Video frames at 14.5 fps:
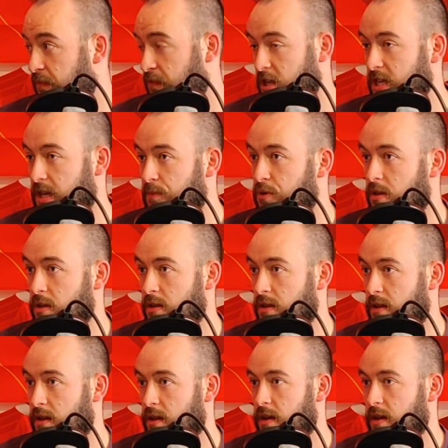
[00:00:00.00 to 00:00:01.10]
for example,
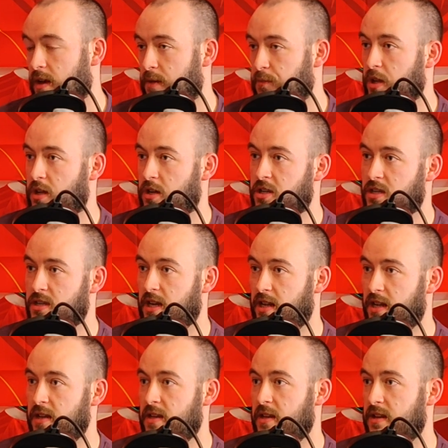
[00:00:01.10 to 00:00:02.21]
mm. and we lost
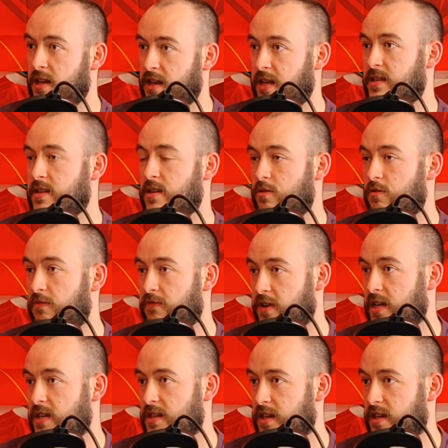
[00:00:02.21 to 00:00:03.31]
Salah in the Atletico
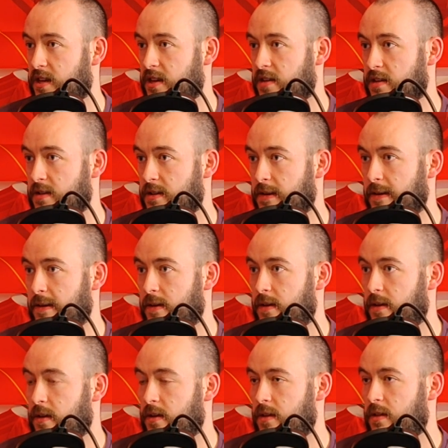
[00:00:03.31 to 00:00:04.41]
first leg. Yeah.
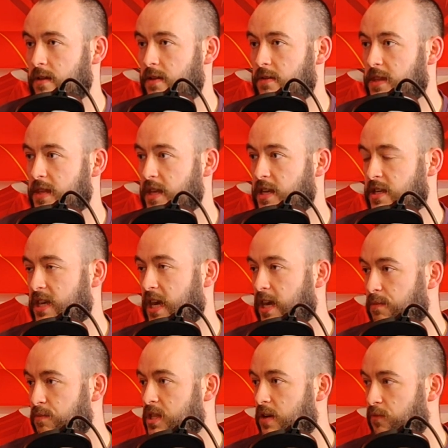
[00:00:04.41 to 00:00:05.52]
These
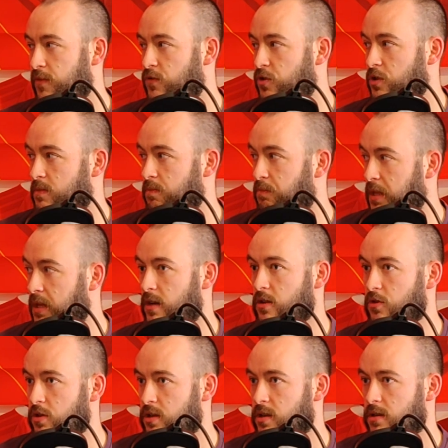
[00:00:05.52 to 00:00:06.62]
games that we've just been
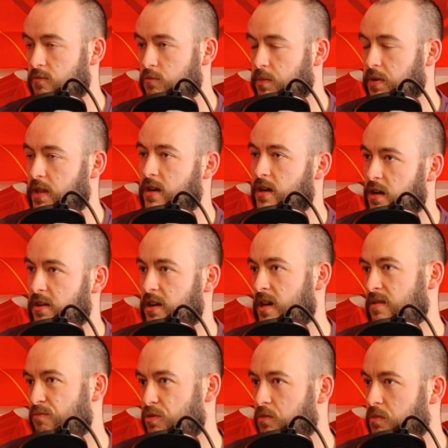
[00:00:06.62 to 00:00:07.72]
losing, we'd be like, oh
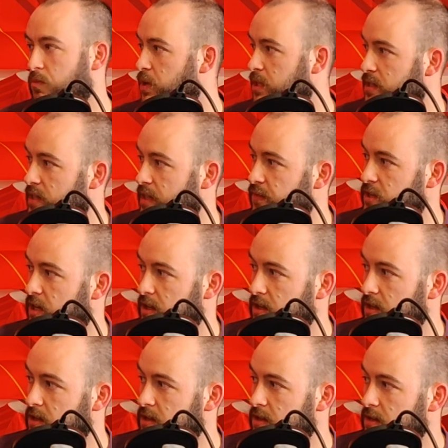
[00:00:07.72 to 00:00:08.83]
yeah, but we didn't have
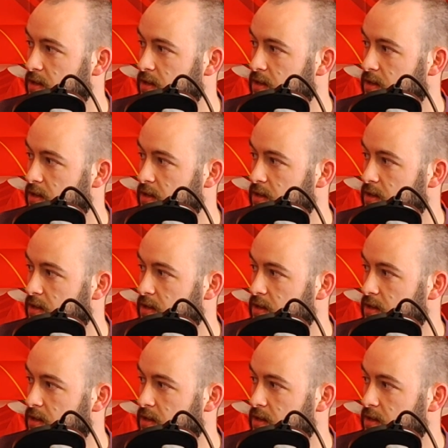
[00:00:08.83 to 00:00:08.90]
Salah.